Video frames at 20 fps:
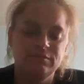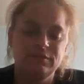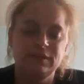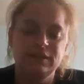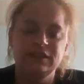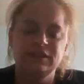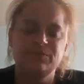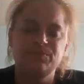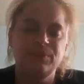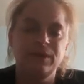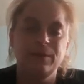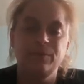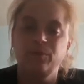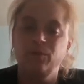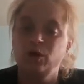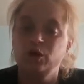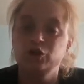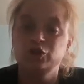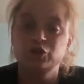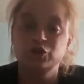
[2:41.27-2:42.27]
these people
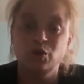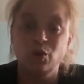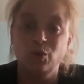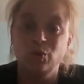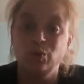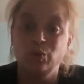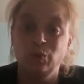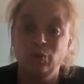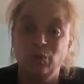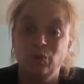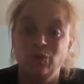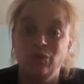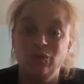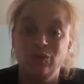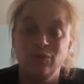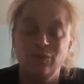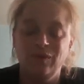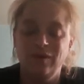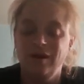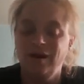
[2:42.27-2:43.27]
are so cool,
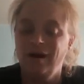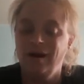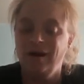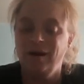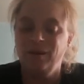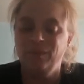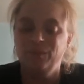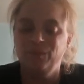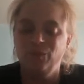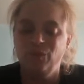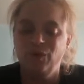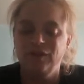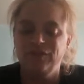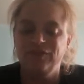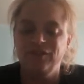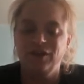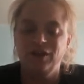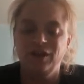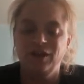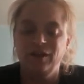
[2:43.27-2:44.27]
what
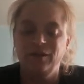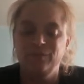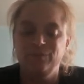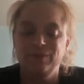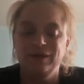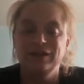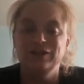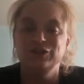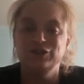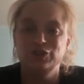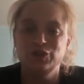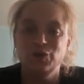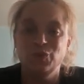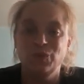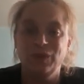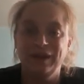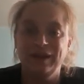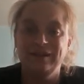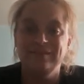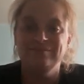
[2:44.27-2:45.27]
they've been
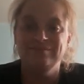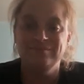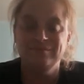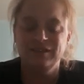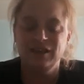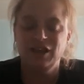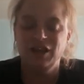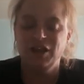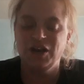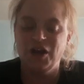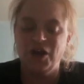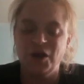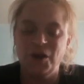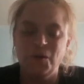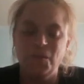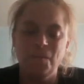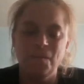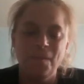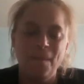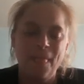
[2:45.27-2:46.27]
doing, you
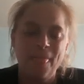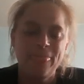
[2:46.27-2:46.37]
know.